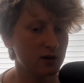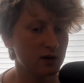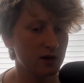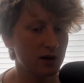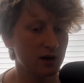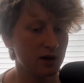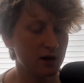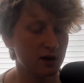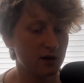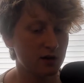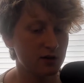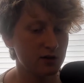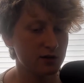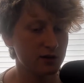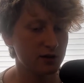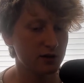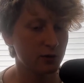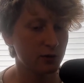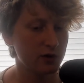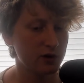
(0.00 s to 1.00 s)
I called
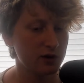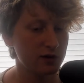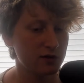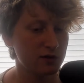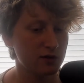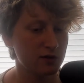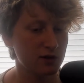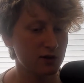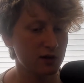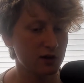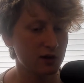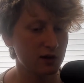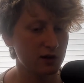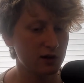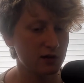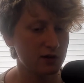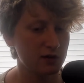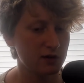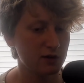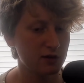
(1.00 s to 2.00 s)
it quits and I
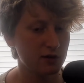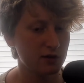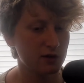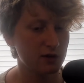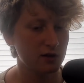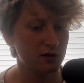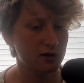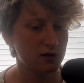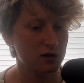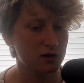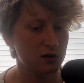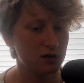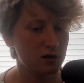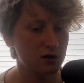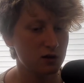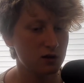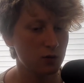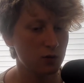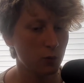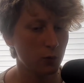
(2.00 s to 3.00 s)
just
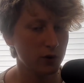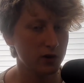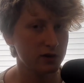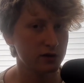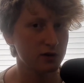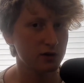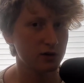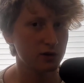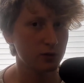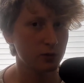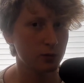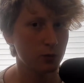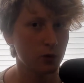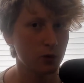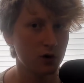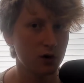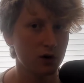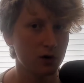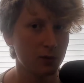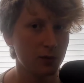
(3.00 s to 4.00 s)
went to
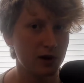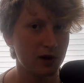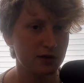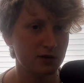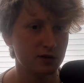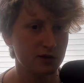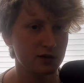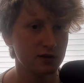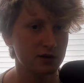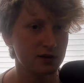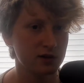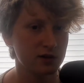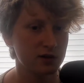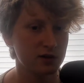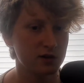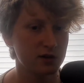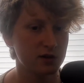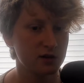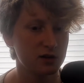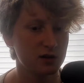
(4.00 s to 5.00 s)
work
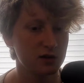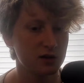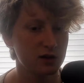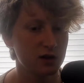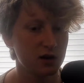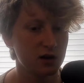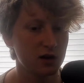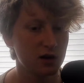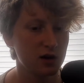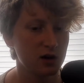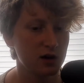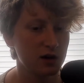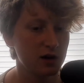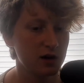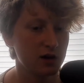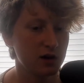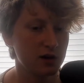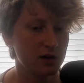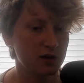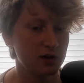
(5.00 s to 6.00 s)
basically,
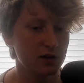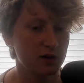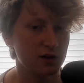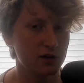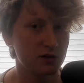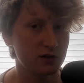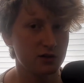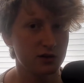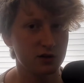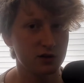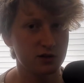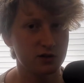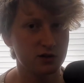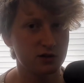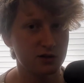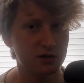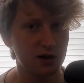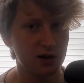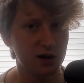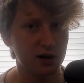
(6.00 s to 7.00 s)
to
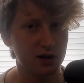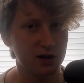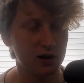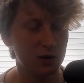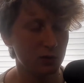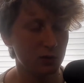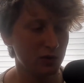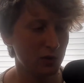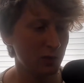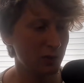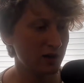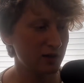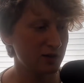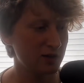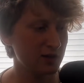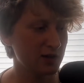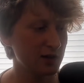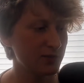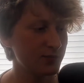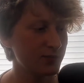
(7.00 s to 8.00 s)
just kind of keep me
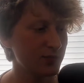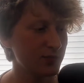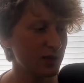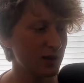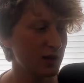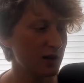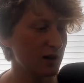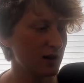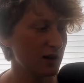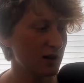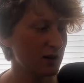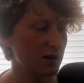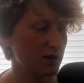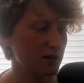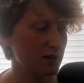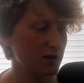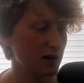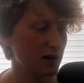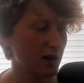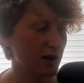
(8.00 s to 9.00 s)
busy.
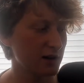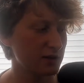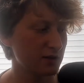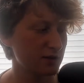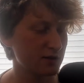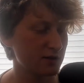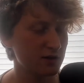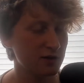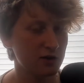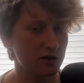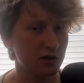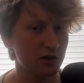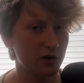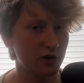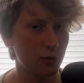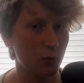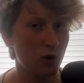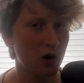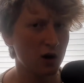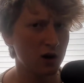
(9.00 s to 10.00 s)
Or I just,
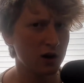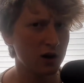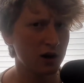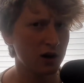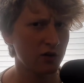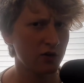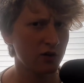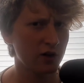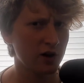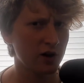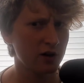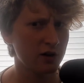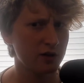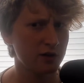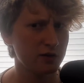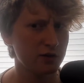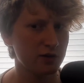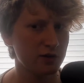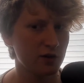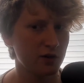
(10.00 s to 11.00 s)
walking around
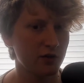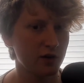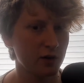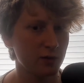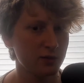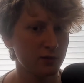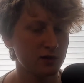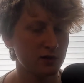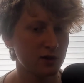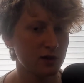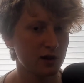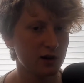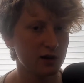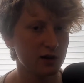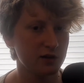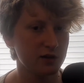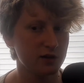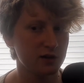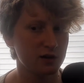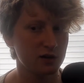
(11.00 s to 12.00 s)
and stuff helps a
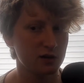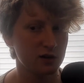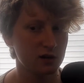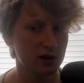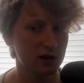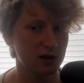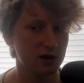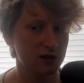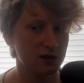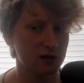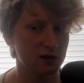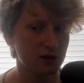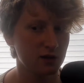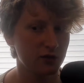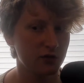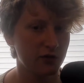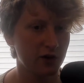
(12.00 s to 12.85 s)
lot to get into the